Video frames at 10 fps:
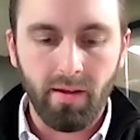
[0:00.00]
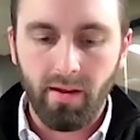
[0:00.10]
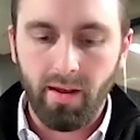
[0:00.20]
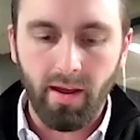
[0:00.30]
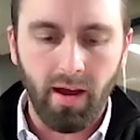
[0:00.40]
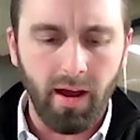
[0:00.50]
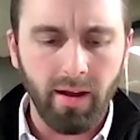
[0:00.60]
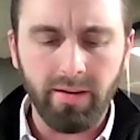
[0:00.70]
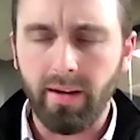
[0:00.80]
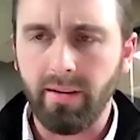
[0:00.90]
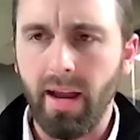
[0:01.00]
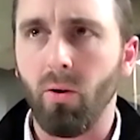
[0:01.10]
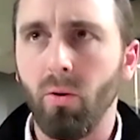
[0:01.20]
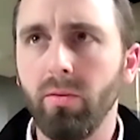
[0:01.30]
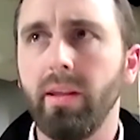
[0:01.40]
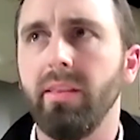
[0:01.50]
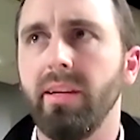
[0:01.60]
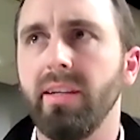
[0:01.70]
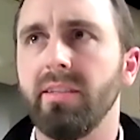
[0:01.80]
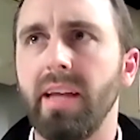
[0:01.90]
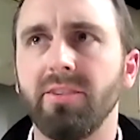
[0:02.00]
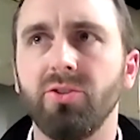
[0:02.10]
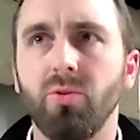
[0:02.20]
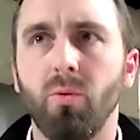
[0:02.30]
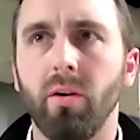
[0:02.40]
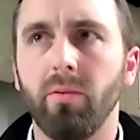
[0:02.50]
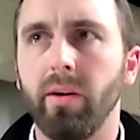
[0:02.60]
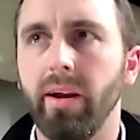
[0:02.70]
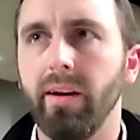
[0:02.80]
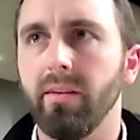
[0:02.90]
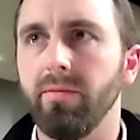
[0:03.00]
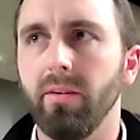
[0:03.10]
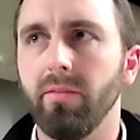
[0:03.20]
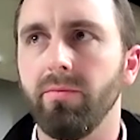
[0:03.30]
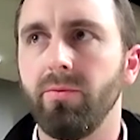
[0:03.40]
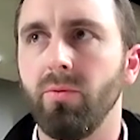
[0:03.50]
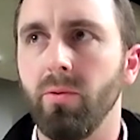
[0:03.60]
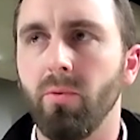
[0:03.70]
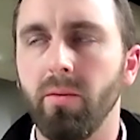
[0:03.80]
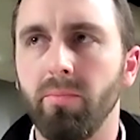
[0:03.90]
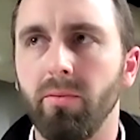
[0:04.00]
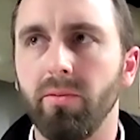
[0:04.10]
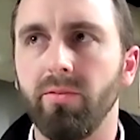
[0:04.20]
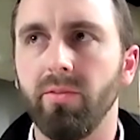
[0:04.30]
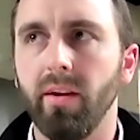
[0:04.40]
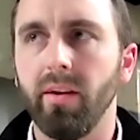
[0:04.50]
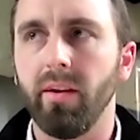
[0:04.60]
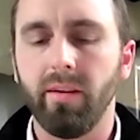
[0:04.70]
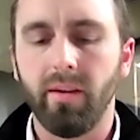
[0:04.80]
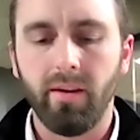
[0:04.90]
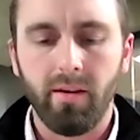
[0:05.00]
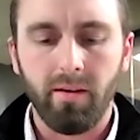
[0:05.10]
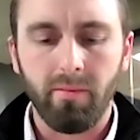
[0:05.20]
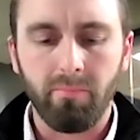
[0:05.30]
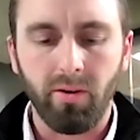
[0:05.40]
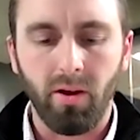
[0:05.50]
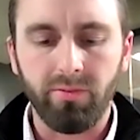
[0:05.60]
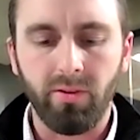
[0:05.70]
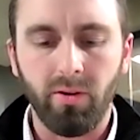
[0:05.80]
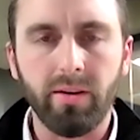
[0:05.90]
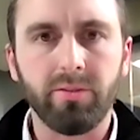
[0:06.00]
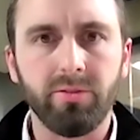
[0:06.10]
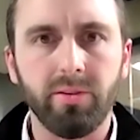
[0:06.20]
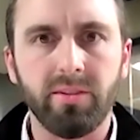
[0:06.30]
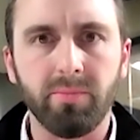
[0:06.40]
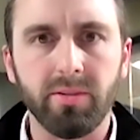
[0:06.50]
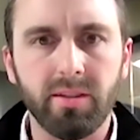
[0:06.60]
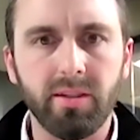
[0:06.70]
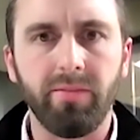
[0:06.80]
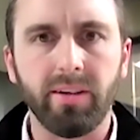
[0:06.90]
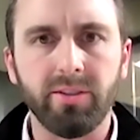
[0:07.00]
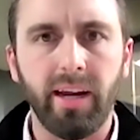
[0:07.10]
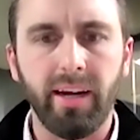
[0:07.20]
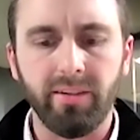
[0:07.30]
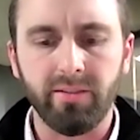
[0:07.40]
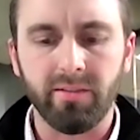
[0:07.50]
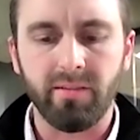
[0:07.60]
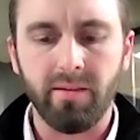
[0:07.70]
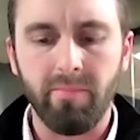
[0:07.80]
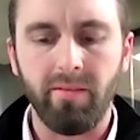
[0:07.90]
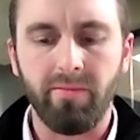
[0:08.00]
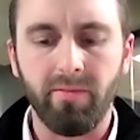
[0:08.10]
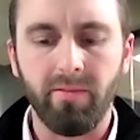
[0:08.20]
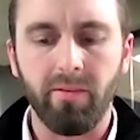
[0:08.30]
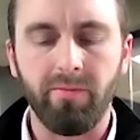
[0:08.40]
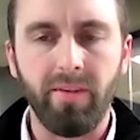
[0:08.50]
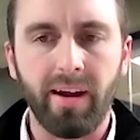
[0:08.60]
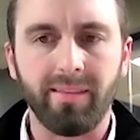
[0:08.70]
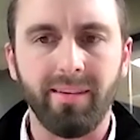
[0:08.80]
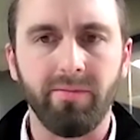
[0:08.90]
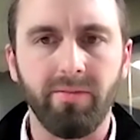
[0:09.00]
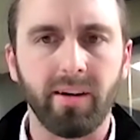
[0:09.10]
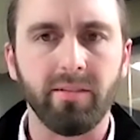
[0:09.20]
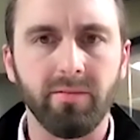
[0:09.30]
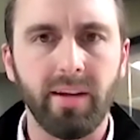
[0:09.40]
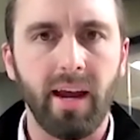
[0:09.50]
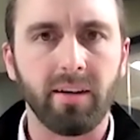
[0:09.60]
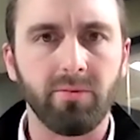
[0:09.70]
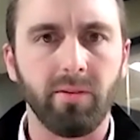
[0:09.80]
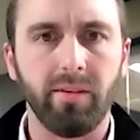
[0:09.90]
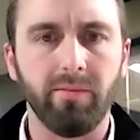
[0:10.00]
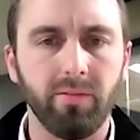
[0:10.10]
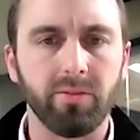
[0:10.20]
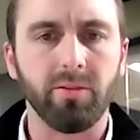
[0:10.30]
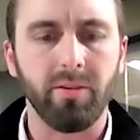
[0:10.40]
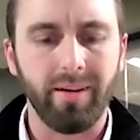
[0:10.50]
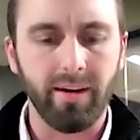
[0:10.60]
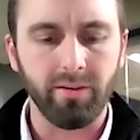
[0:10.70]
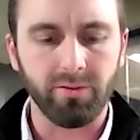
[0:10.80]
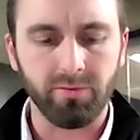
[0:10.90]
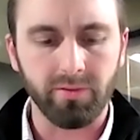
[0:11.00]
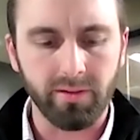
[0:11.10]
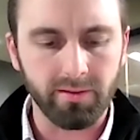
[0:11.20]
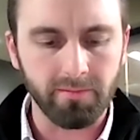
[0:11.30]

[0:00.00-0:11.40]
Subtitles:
And not only the statutory rate of 21%, but also industry-specific changes that may affect the effective tax rate for certain industries.